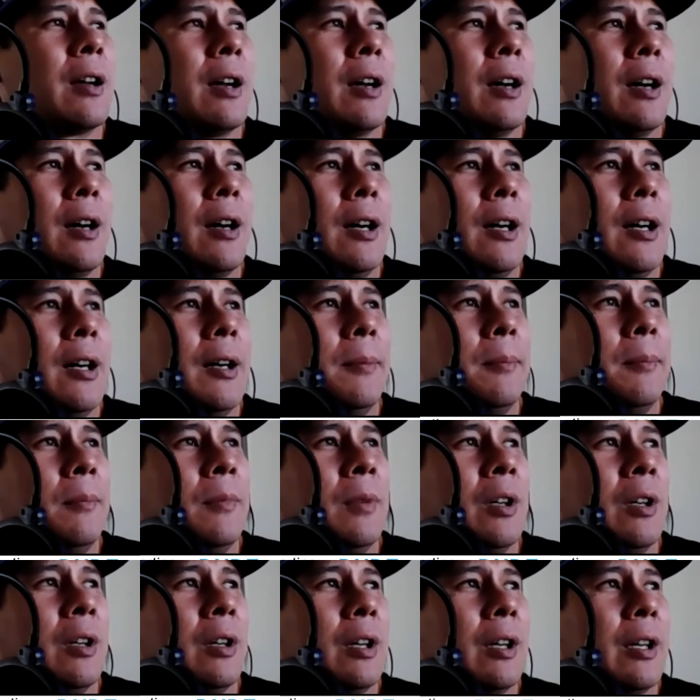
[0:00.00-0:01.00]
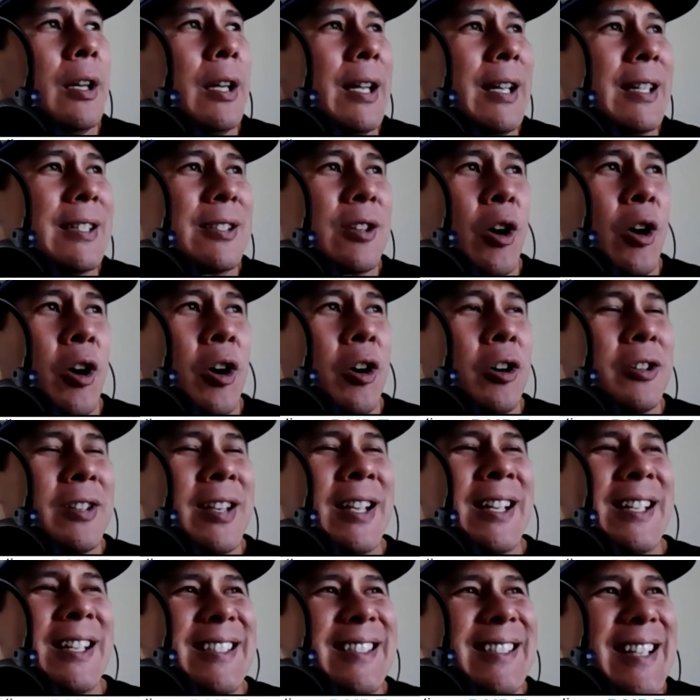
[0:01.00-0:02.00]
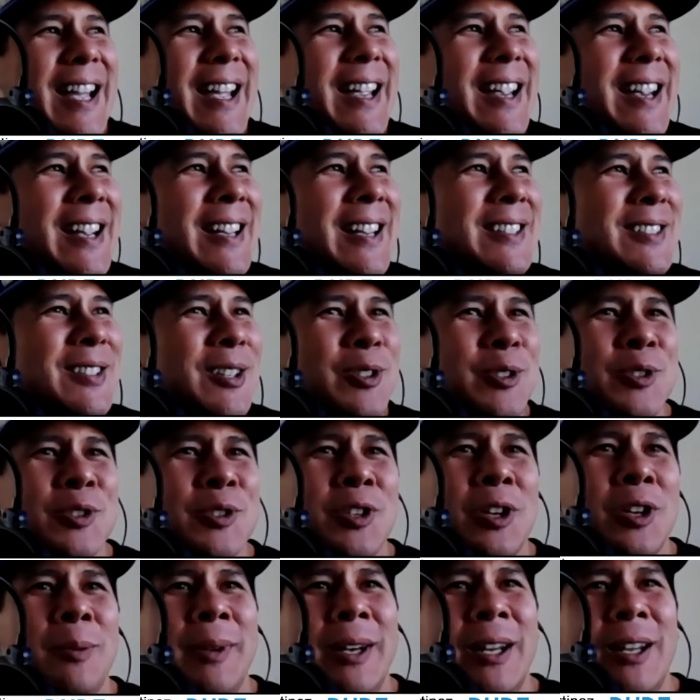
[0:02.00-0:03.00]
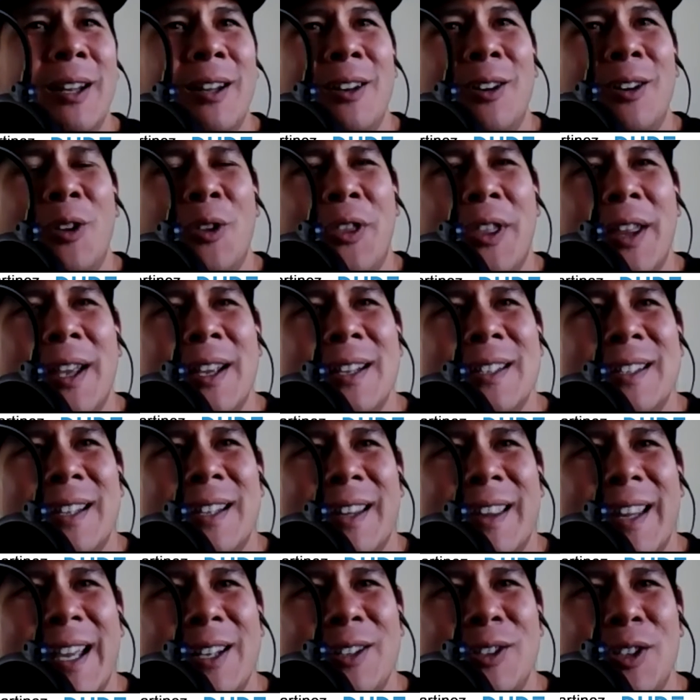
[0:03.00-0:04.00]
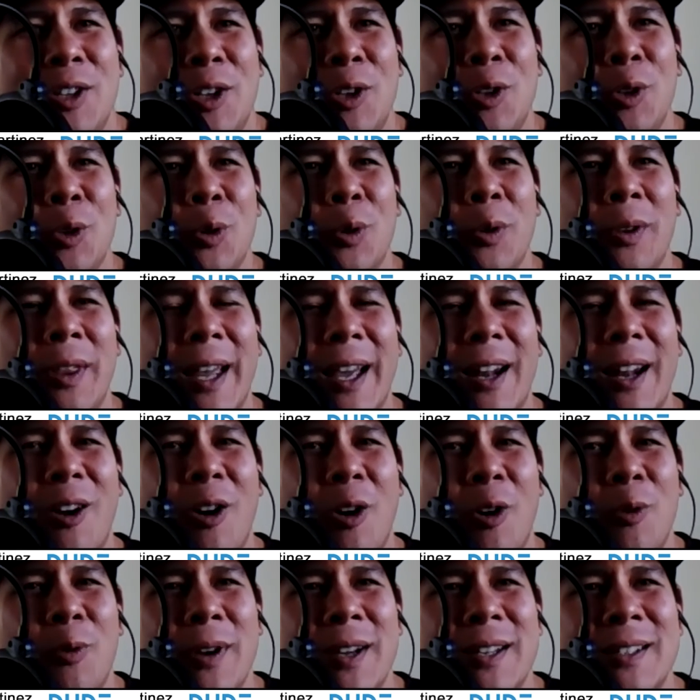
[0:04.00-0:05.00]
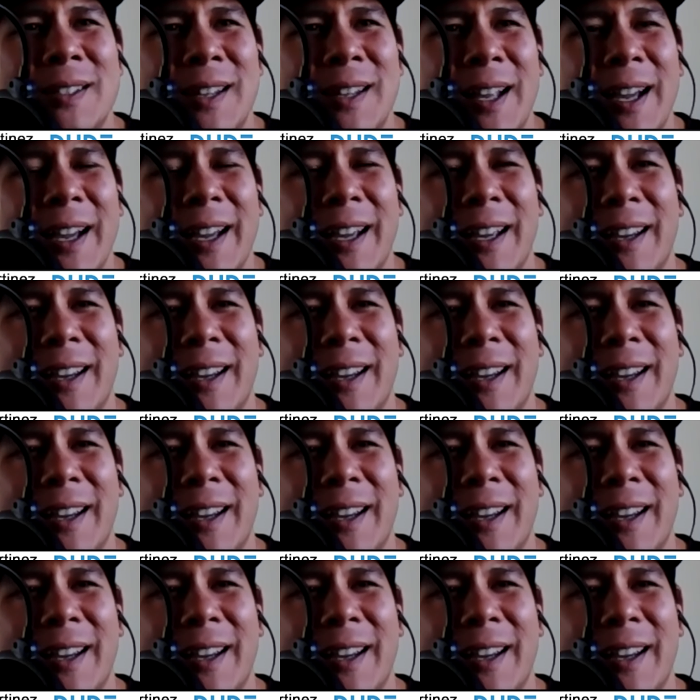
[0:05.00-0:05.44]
um, it's hard to say because there's so many little things that they do that always like.